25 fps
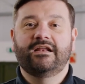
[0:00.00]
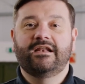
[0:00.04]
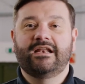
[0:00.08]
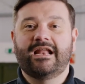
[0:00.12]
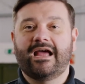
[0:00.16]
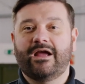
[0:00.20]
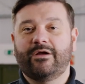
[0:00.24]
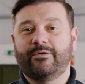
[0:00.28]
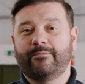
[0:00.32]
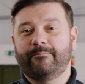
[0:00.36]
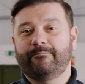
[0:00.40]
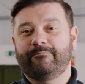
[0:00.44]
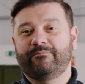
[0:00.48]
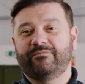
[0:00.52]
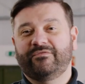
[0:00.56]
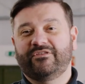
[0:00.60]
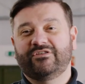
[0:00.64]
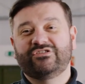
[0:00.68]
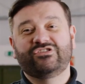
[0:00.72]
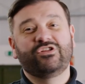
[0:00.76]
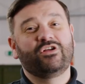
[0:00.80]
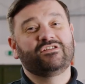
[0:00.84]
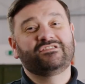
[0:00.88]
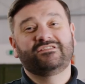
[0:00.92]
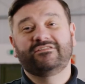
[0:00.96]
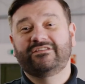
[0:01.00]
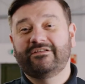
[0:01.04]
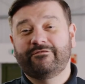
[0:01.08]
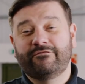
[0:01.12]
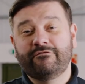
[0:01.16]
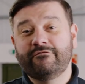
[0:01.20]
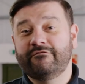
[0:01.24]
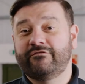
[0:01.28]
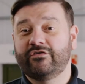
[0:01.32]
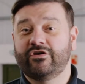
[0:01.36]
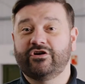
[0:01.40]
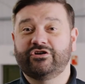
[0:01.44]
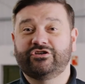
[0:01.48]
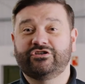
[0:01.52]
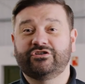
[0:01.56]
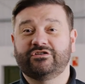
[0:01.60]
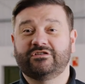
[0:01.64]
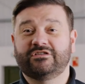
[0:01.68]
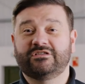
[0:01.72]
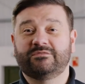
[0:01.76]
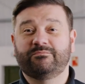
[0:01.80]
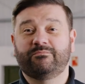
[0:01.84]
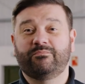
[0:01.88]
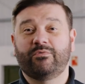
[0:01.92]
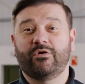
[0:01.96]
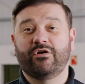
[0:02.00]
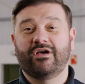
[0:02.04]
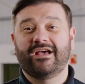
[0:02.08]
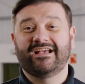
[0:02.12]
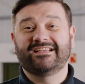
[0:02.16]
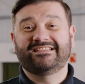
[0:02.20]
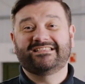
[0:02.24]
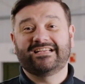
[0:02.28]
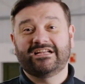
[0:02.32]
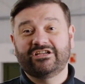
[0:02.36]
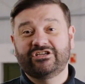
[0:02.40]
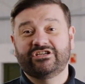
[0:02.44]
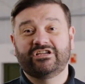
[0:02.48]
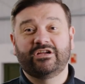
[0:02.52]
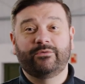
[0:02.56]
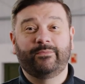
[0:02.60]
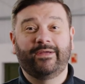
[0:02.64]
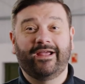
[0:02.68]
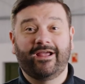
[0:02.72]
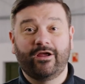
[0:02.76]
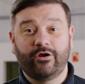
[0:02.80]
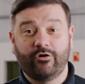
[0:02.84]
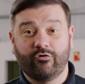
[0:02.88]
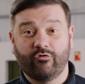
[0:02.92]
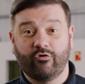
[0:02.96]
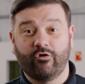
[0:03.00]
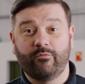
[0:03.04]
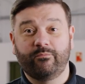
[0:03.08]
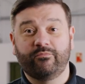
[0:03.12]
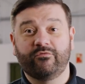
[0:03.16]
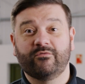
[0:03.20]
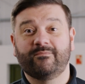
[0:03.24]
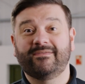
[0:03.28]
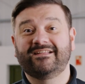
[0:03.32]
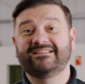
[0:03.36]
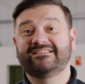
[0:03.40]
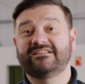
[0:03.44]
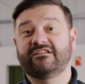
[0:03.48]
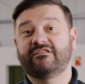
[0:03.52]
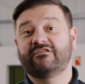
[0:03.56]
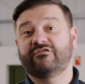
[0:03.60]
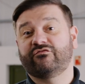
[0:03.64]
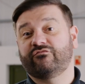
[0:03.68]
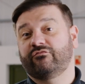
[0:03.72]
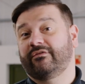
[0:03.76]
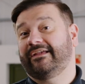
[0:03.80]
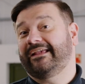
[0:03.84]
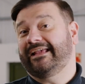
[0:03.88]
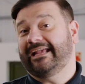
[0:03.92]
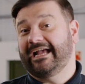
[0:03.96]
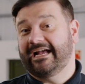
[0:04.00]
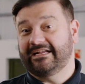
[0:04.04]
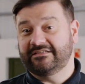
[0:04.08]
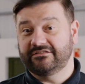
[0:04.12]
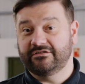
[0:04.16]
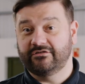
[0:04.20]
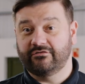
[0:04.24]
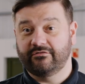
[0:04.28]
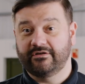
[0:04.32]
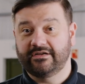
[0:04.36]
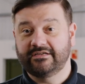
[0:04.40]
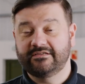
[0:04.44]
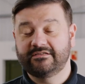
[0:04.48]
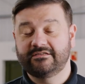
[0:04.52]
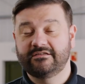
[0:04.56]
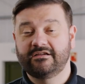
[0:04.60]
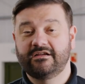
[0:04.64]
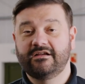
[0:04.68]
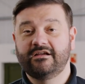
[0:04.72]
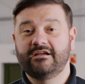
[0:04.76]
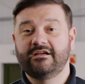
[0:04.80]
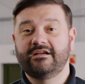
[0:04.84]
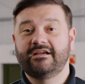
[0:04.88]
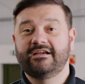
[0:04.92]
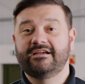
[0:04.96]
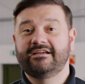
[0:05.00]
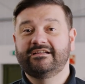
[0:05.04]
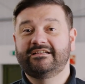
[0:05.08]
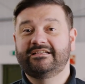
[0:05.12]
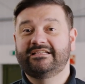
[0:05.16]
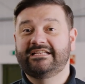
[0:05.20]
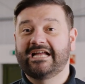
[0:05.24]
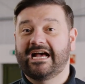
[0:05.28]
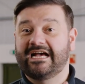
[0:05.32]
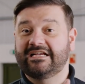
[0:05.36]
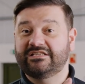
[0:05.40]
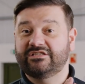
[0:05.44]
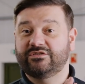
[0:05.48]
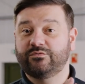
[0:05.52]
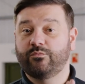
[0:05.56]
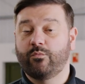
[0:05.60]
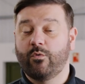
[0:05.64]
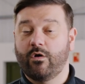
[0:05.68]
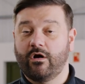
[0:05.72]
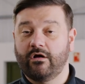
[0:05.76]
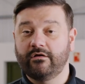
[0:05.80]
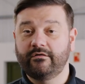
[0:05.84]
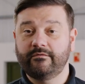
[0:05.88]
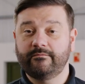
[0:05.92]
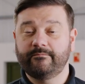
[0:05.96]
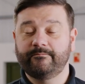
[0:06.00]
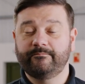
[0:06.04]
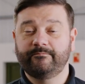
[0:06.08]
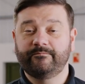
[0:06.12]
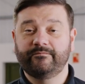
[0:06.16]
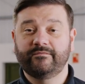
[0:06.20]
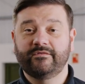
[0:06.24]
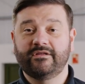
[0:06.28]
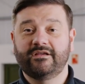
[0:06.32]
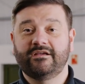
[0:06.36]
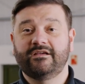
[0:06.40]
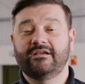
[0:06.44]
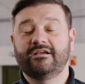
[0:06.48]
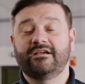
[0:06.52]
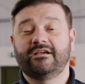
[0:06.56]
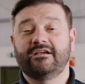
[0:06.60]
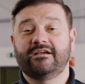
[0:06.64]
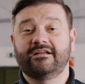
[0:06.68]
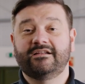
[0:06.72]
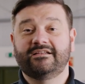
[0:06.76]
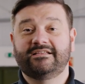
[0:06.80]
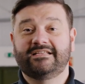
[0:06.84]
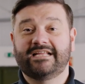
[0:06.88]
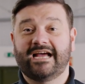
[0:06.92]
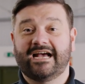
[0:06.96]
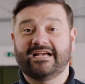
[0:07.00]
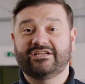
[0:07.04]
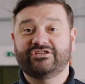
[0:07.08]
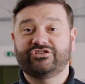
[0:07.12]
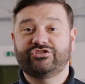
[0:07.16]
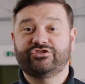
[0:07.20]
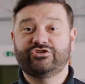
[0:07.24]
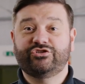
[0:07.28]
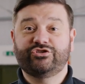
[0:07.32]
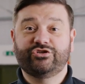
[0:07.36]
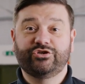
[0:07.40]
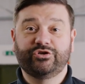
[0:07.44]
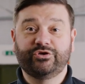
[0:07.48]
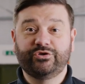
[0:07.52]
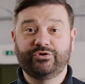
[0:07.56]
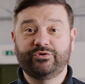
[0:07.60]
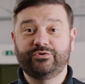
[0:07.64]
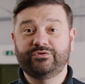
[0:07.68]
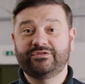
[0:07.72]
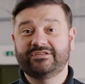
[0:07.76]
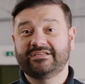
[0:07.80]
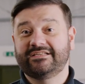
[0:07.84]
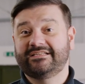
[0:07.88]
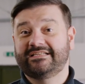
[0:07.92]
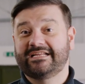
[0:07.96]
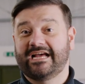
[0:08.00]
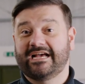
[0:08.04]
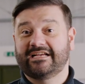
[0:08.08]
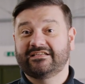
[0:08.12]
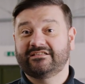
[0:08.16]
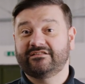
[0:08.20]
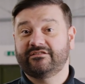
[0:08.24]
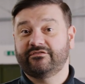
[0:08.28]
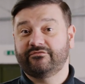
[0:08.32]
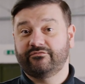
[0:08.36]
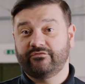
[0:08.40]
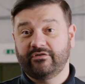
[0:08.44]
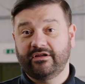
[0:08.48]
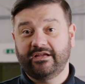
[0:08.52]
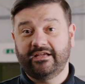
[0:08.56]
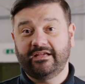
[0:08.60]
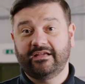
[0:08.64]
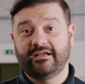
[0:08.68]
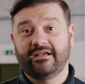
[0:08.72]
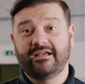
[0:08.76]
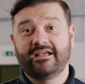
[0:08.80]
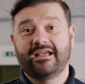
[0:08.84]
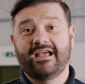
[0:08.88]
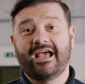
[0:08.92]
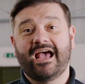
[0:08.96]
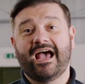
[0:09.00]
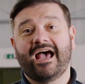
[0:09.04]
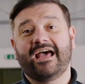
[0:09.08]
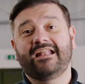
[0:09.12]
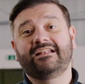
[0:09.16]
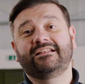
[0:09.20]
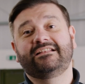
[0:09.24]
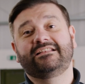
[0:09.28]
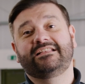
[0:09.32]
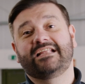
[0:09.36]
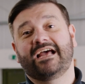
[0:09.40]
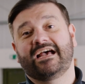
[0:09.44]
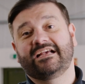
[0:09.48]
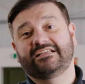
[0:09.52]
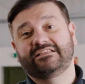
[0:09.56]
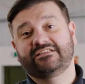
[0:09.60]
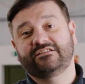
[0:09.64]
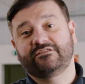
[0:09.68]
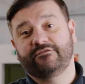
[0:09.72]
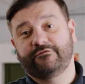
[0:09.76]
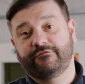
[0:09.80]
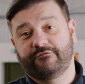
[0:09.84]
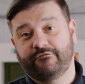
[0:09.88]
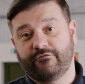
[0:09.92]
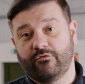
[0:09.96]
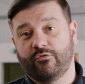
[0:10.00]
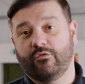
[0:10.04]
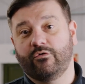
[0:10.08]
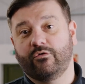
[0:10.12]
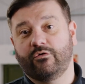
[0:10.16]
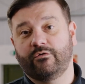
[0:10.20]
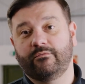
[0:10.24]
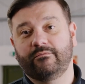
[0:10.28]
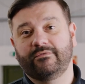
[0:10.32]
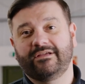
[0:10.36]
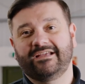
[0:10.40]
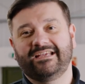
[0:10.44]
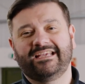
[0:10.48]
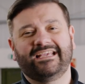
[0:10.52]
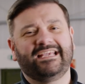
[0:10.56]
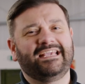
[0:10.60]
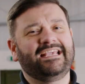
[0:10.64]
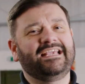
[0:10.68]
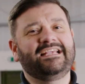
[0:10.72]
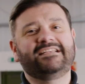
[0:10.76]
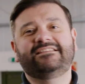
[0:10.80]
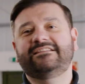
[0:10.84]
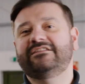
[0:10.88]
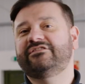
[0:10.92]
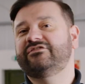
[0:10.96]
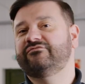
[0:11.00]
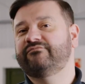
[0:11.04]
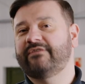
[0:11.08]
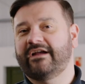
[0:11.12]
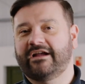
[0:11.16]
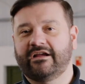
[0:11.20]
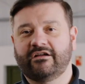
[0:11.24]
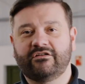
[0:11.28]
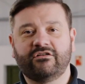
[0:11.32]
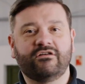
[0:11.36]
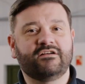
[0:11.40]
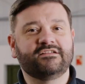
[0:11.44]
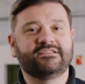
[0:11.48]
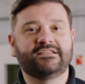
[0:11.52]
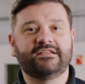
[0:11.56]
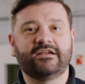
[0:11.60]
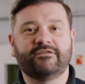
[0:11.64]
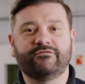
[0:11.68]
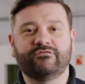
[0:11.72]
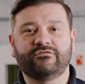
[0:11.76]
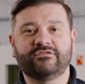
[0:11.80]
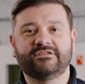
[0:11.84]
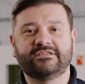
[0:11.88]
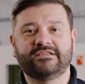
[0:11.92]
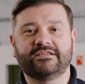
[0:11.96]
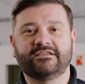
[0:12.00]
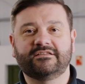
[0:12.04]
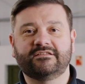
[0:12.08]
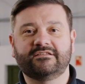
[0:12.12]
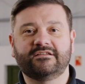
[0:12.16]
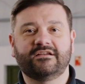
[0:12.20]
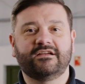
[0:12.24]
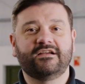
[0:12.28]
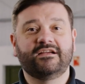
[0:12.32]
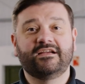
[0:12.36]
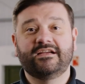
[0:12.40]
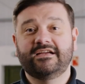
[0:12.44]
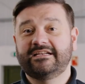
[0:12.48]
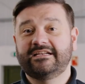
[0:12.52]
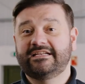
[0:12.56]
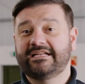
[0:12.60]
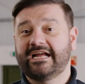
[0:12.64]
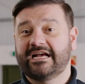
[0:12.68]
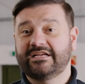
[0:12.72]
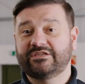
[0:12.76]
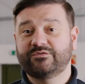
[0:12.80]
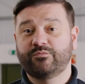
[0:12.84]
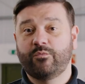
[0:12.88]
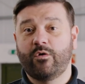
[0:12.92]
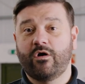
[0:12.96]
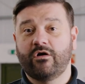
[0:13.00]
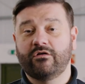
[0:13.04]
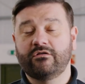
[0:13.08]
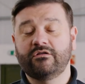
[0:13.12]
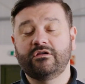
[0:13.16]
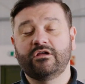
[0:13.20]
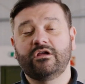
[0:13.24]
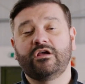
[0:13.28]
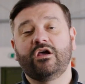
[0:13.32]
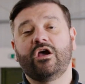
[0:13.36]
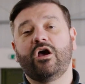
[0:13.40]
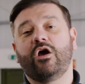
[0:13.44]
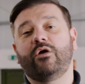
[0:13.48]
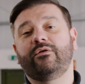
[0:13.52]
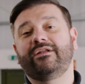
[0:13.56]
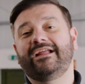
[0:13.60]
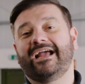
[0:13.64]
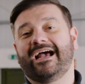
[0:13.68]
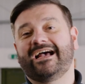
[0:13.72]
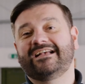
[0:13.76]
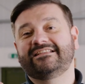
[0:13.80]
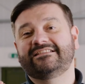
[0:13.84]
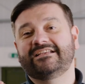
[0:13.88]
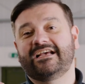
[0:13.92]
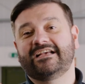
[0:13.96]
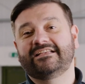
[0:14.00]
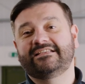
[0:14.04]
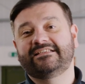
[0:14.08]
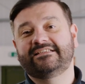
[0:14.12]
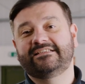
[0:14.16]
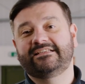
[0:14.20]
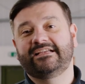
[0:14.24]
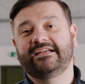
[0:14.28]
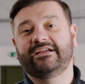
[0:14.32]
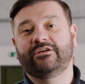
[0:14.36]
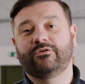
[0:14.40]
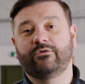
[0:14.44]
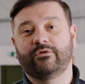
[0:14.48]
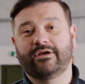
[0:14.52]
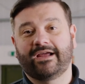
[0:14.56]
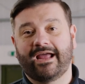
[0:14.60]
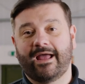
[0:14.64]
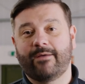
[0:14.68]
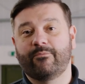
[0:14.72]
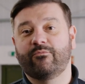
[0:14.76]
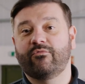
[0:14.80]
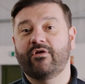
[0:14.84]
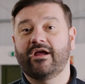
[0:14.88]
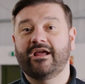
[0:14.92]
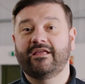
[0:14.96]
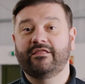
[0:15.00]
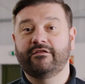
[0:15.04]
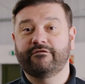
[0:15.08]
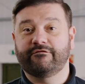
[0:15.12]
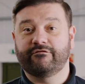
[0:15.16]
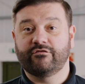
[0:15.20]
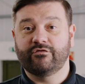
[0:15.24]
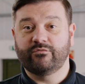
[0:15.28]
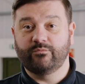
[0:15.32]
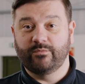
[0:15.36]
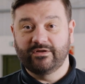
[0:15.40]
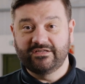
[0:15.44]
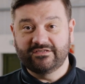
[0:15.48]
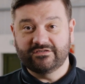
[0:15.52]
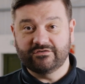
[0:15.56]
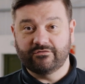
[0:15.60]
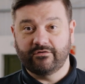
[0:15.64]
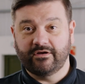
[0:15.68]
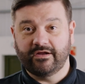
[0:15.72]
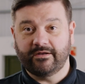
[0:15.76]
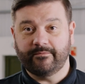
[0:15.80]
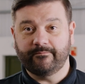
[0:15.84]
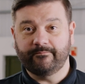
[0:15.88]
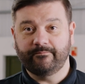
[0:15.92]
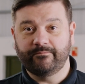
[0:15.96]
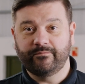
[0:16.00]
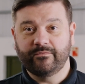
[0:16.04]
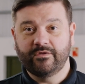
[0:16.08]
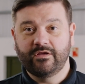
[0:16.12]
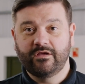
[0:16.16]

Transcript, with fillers: Now, there's lots of different versions, but essentially we can group them into three categories. DAS 1, DAS 2 to DAS 3 and DAS 4. Easy to recognize the differences. DAS 1 only has a single camera in the front windscreen.